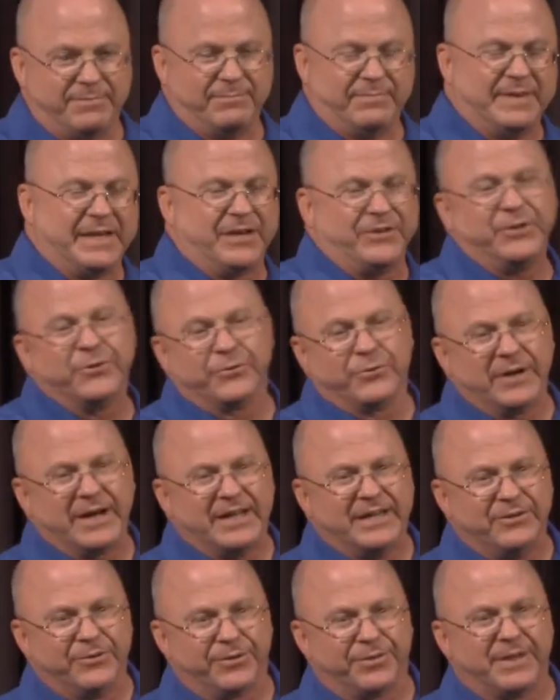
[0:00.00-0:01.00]
Now, you're
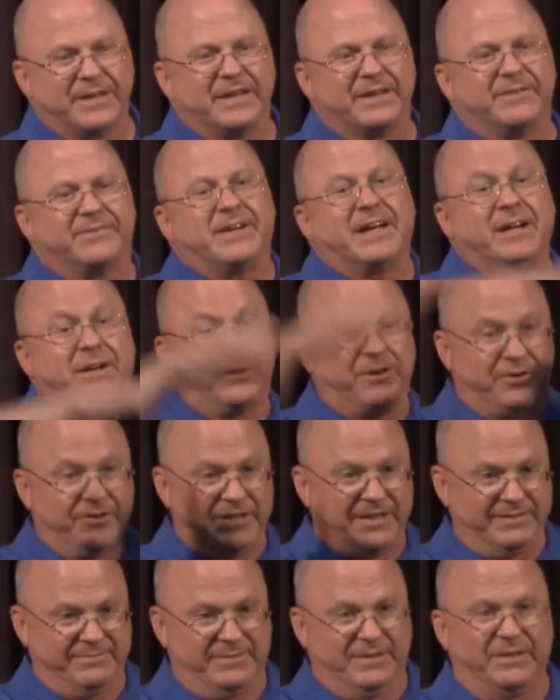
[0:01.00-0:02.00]
right. You're thinking of how long
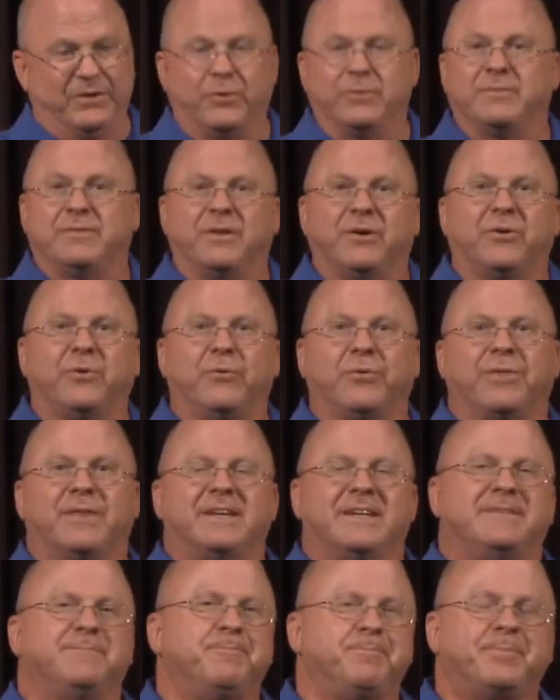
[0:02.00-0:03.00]
the whole
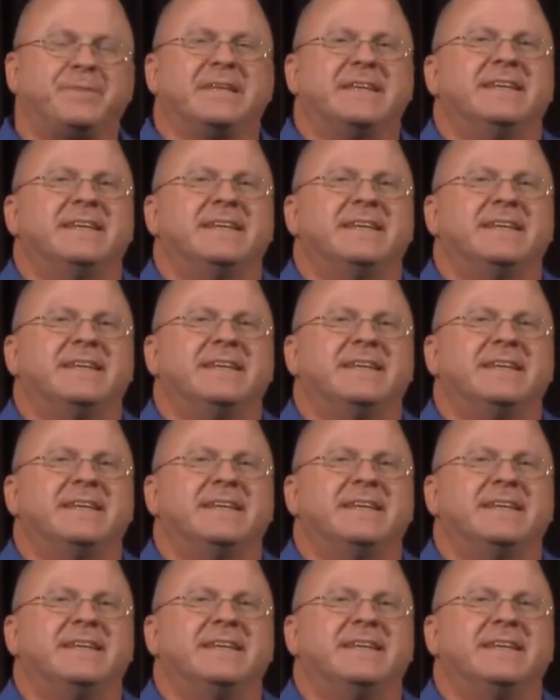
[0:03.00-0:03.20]
thing.